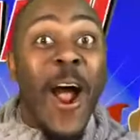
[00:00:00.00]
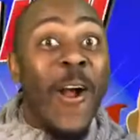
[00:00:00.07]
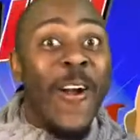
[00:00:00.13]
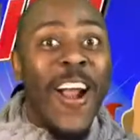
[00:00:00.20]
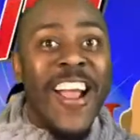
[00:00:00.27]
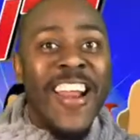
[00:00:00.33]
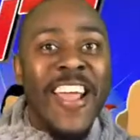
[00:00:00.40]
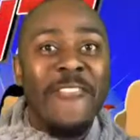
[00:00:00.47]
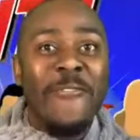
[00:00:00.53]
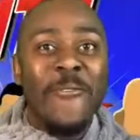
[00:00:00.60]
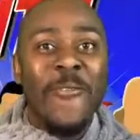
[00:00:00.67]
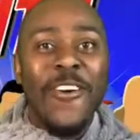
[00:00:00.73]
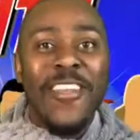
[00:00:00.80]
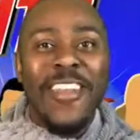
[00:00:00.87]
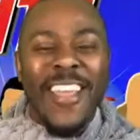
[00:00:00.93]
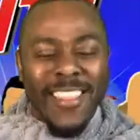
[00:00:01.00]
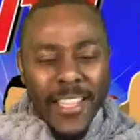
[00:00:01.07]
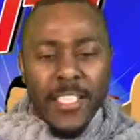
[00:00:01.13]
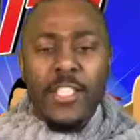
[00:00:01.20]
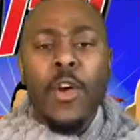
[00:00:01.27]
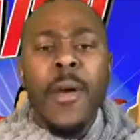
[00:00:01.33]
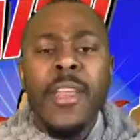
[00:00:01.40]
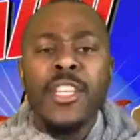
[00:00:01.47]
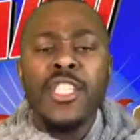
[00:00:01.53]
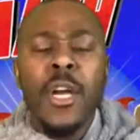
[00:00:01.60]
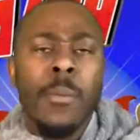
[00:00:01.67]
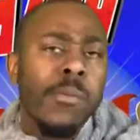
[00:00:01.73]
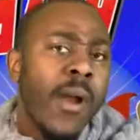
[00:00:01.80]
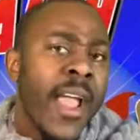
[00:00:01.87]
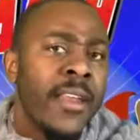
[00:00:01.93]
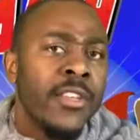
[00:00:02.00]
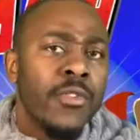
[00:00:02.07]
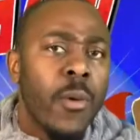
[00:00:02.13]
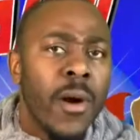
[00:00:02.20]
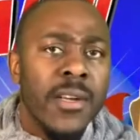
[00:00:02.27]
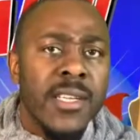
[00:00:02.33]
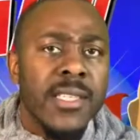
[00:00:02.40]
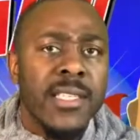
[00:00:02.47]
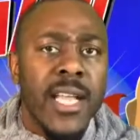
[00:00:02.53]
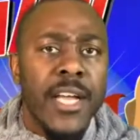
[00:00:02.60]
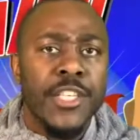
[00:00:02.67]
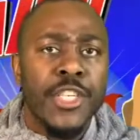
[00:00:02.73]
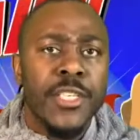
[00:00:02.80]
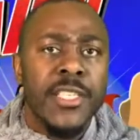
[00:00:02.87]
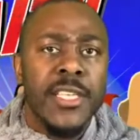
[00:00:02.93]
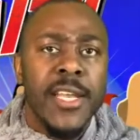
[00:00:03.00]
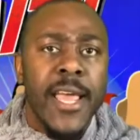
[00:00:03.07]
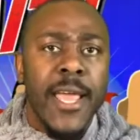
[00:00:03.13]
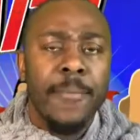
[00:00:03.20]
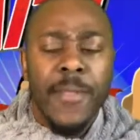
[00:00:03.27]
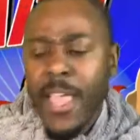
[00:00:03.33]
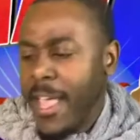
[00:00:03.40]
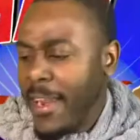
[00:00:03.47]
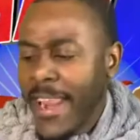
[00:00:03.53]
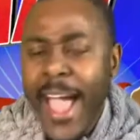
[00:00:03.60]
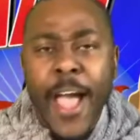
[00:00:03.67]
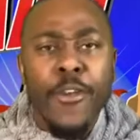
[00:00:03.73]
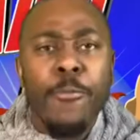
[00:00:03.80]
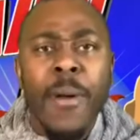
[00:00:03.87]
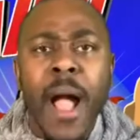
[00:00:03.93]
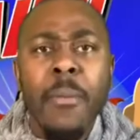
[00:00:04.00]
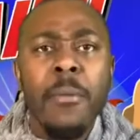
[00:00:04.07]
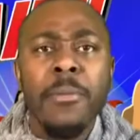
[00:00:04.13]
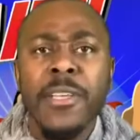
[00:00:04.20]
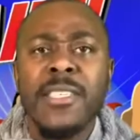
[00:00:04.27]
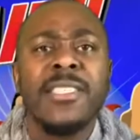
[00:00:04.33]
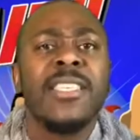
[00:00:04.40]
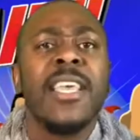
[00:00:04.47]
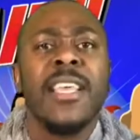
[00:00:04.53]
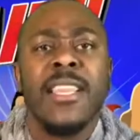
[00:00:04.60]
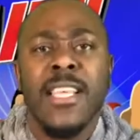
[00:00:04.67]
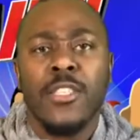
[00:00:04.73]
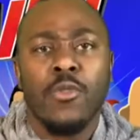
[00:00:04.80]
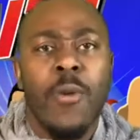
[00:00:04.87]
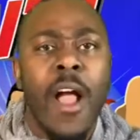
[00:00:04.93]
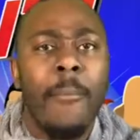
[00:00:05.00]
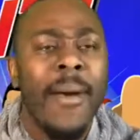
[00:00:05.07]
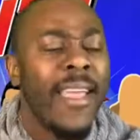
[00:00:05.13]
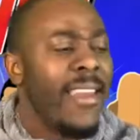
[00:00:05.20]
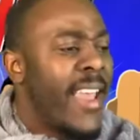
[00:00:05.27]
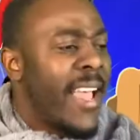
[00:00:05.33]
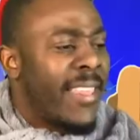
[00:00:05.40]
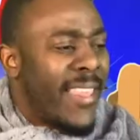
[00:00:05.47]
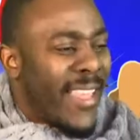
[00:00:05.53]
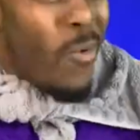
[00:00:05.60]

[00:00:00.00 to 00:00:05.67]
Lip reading: right, everyone, let's go ahead and jump right into our discussion today. Now, you're probably seeing this around my neck thinking,